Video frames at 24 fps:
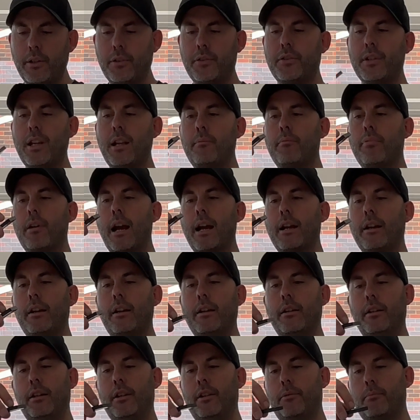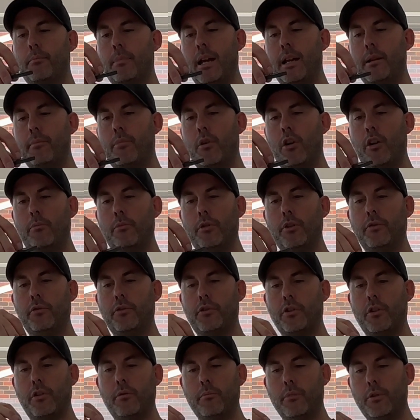this Z bracket is made by Move
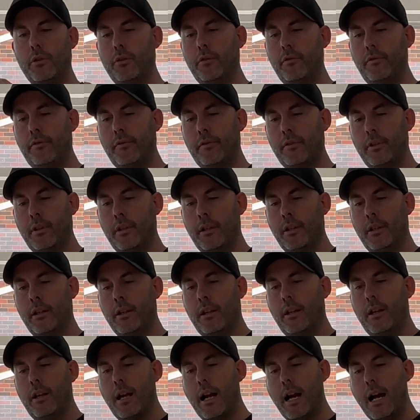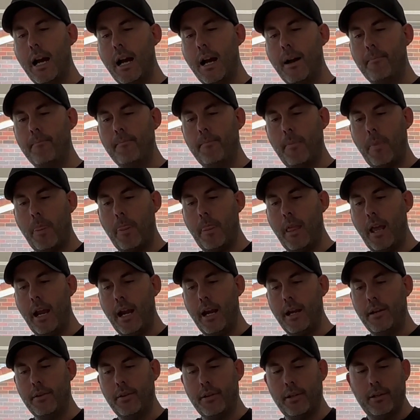Shoot Move, um,
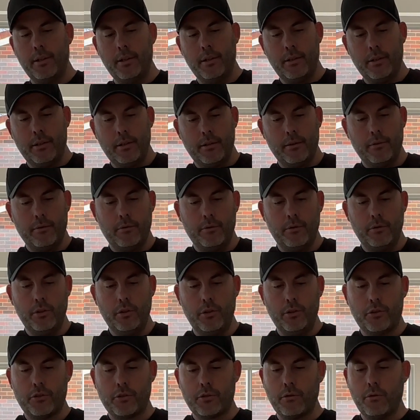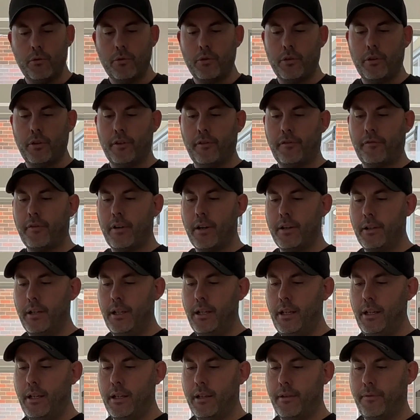and you just screw it on the front
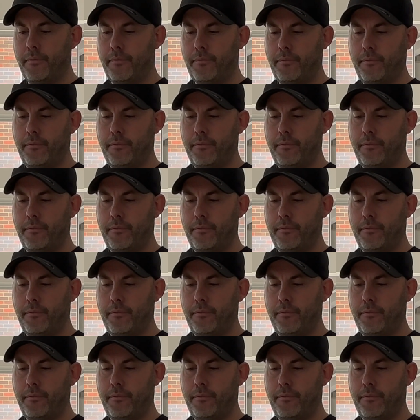here,